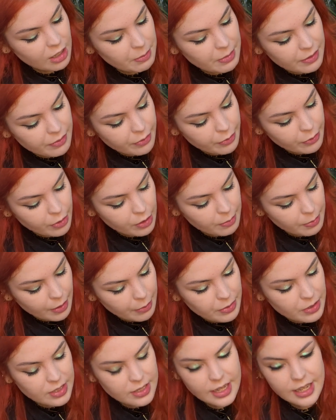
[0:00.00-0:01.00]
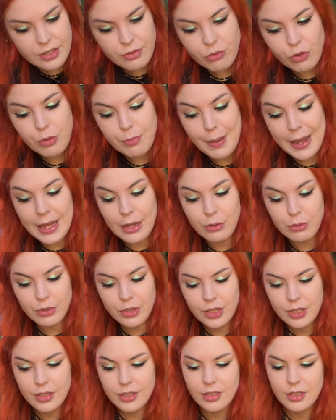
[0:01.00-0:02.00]
bit of a root, but I wouldn't say it's root bound.
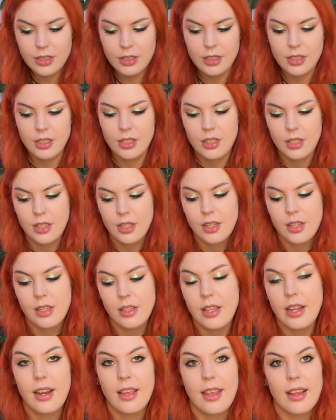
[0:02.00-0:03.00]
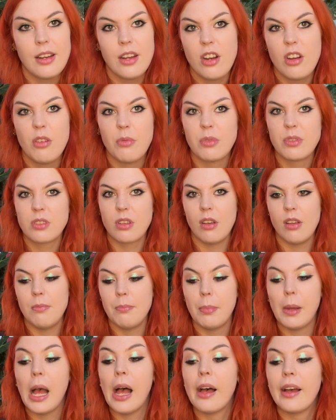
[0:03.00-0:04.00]
Then again, you don't know what's going
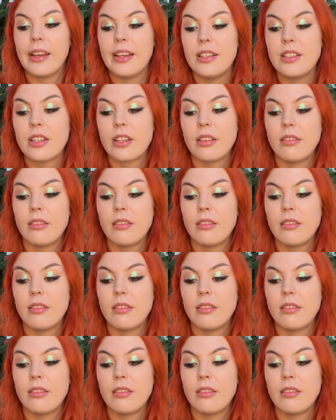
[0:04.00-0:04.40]
behind